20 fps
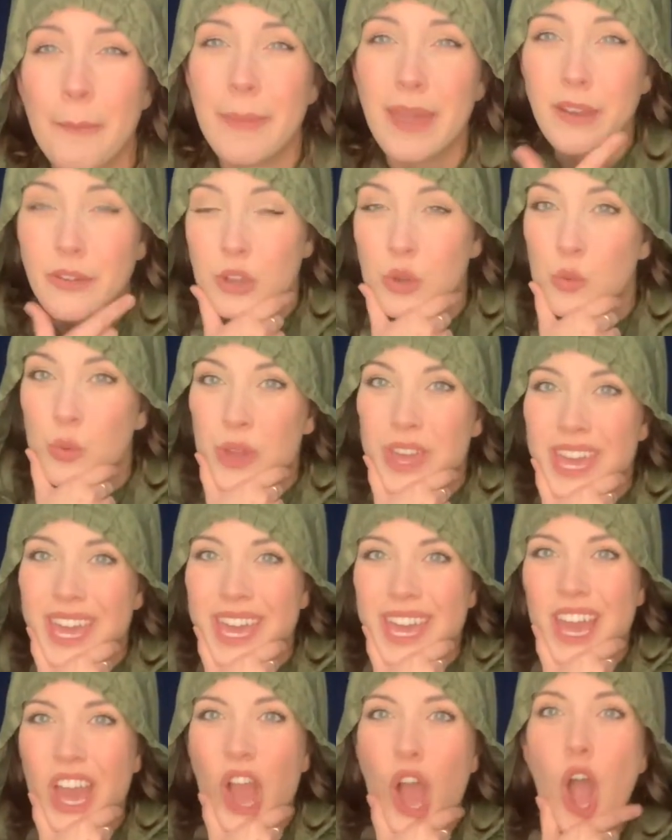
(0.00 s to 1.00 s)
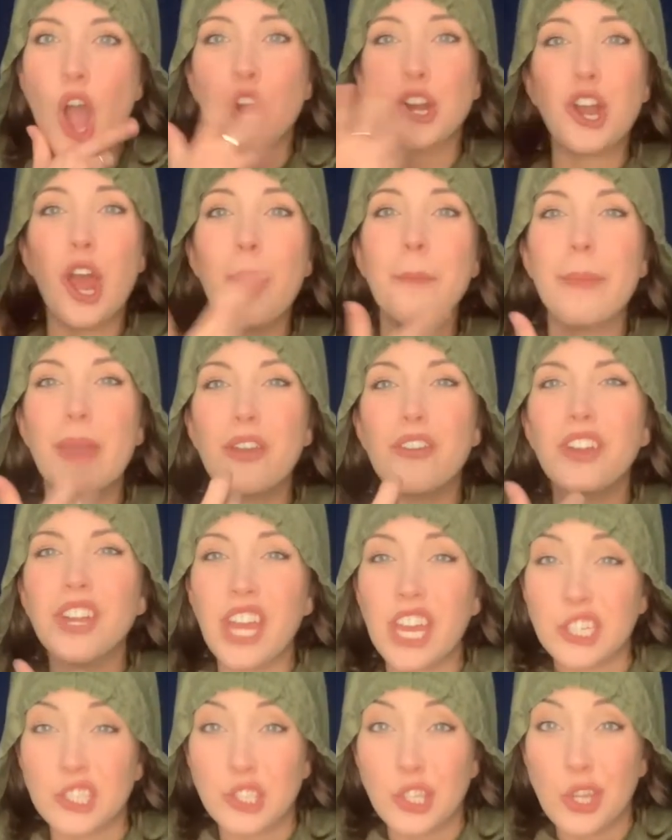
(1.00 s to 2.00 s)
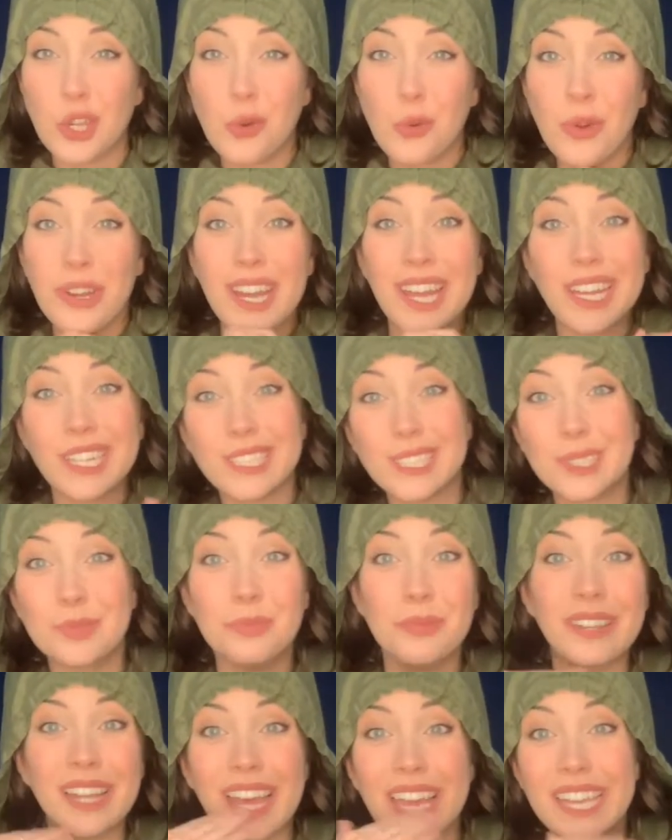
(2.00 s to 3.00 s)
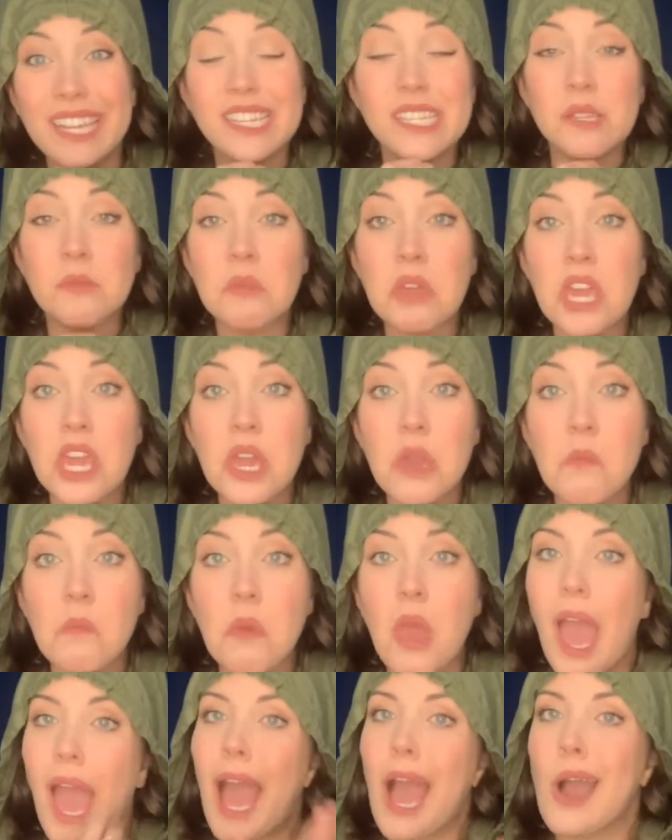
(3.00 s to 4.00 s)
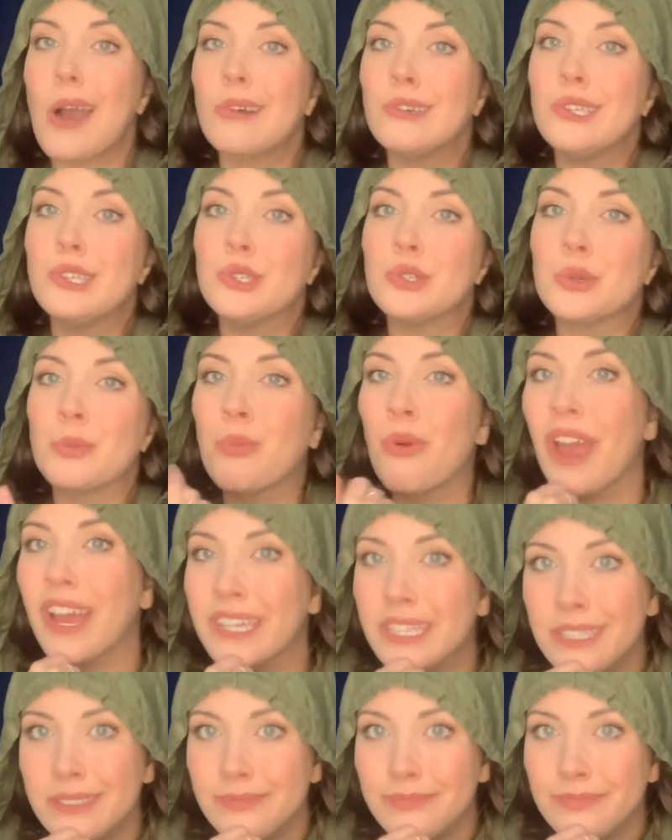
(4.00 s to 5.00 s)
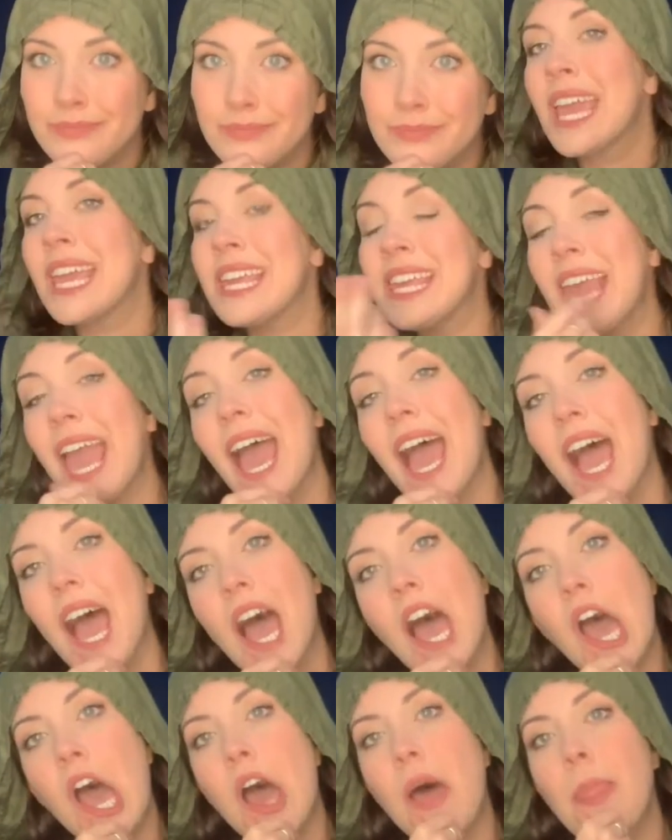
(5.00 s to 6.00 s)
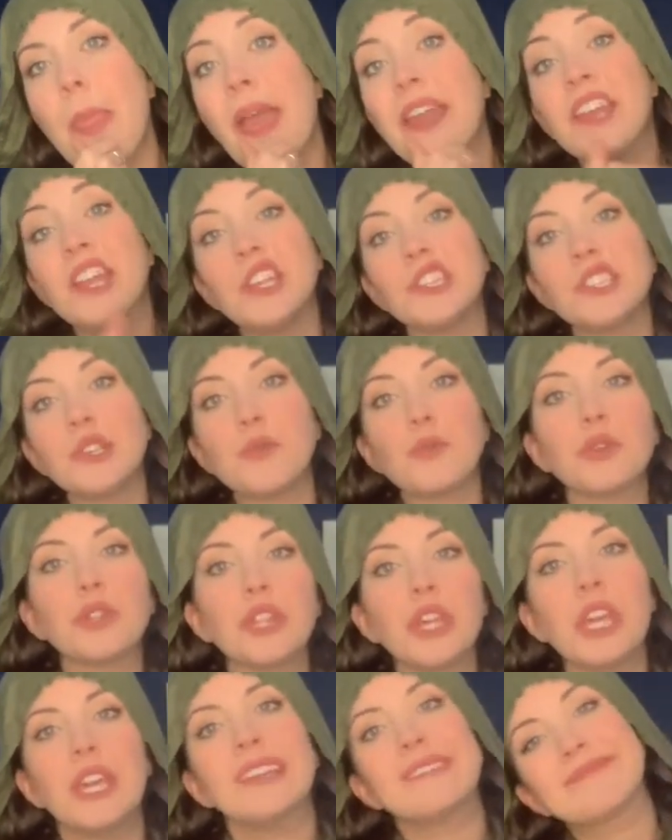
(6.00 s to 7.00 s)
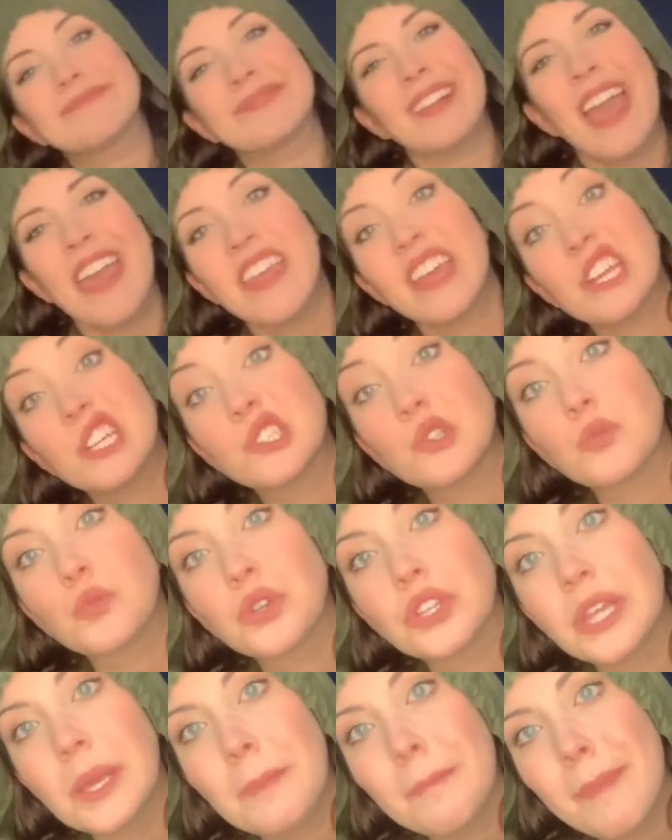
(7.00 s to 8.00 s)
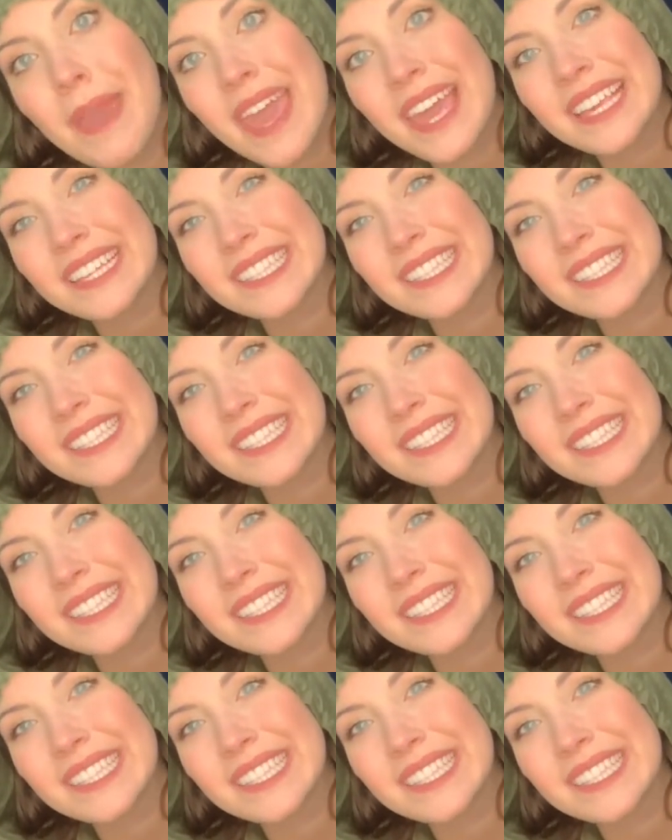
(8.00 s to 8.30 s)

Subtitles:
Mary, we are not married yet, so you wanna explain to me how you were pregnant? Yeah, that doesn't really make